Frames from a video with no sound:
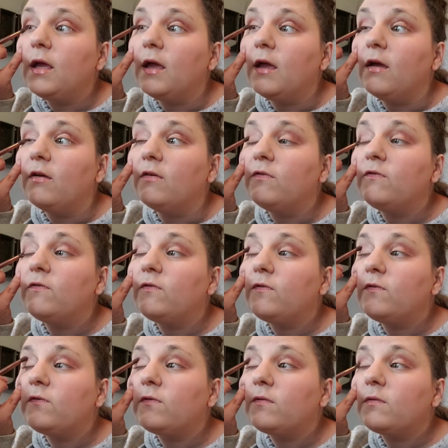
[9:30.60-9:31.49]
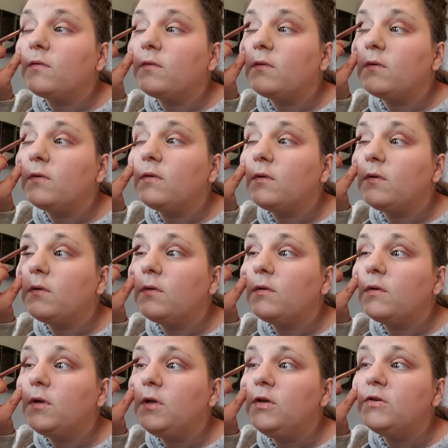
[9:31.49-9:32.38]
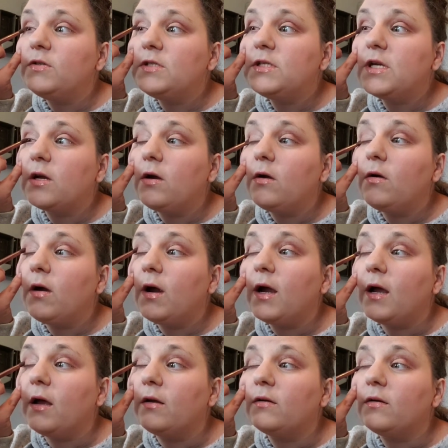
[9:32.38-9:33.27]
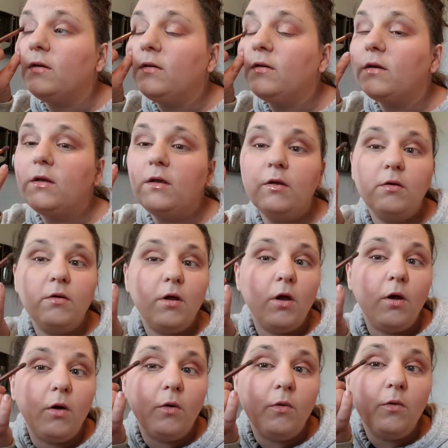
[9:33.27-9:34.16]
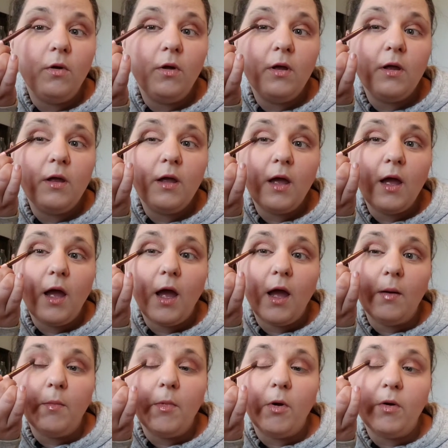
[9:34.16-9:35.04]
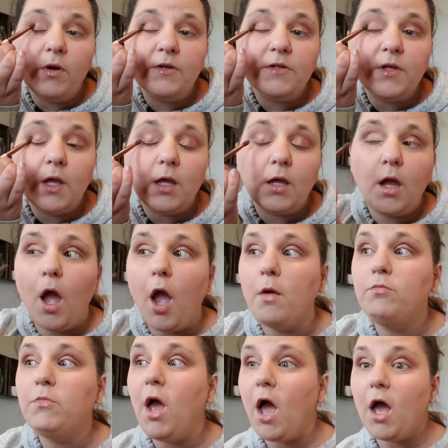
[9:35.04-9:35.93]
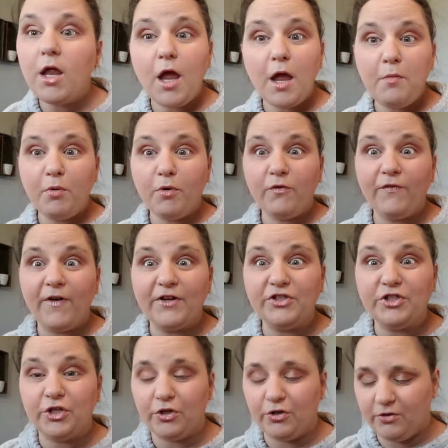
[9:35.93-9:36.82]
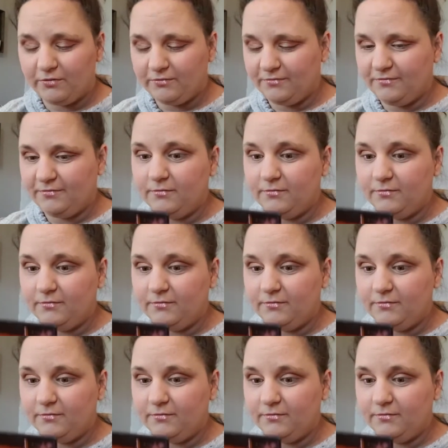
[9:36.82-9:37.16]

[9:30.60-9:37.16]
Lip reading: If you stick around, you know I'm always like, I'm not a professional.